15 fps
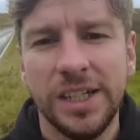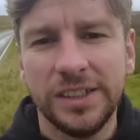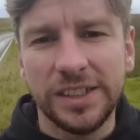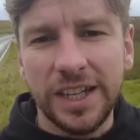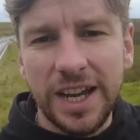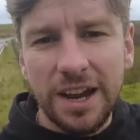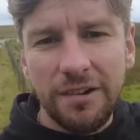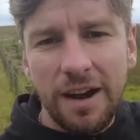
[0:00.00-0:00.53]

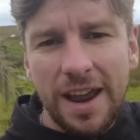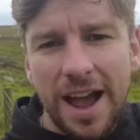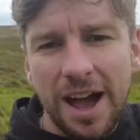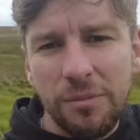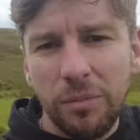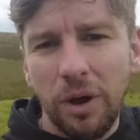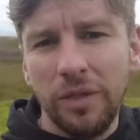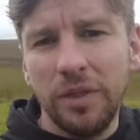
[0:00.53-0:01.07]
So here I
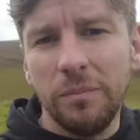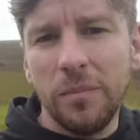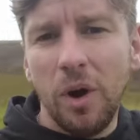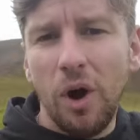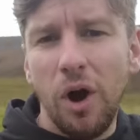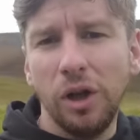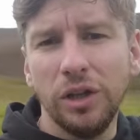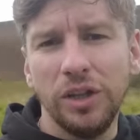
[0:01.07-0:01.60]
am on the
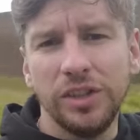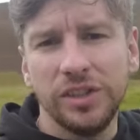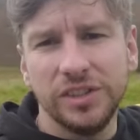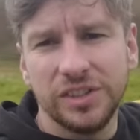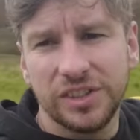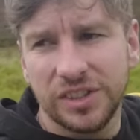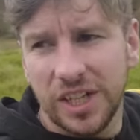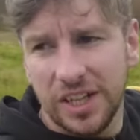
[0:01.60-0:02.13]

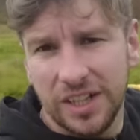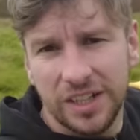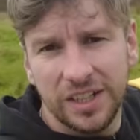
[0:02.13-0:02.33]
moorlands